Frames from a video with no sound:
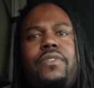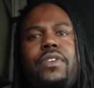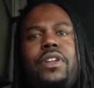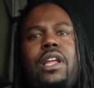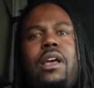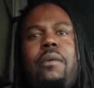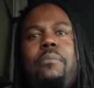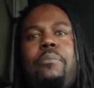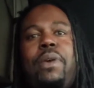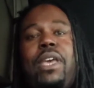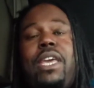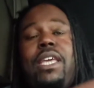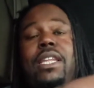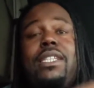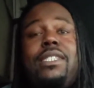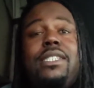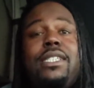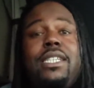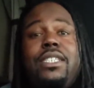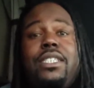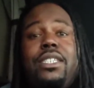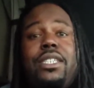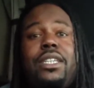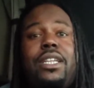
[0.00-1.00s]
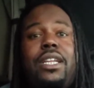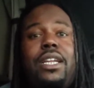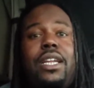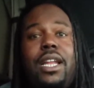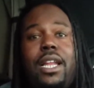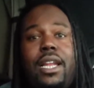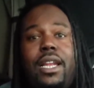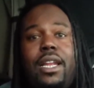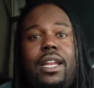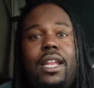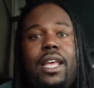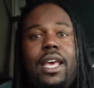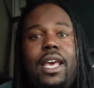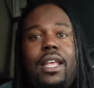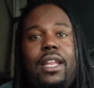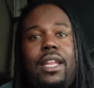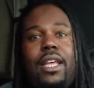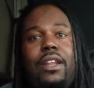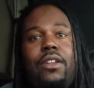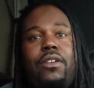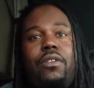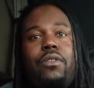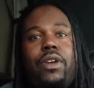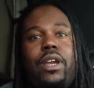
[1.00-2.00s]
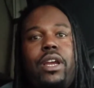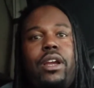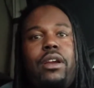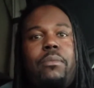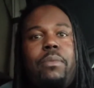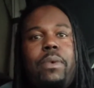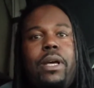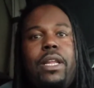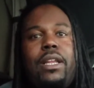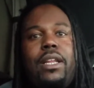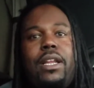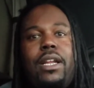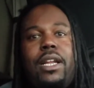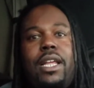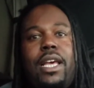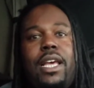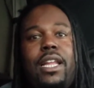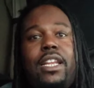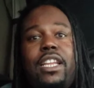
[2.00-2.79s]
They're not paying attention to none of that. They don't care about none of that.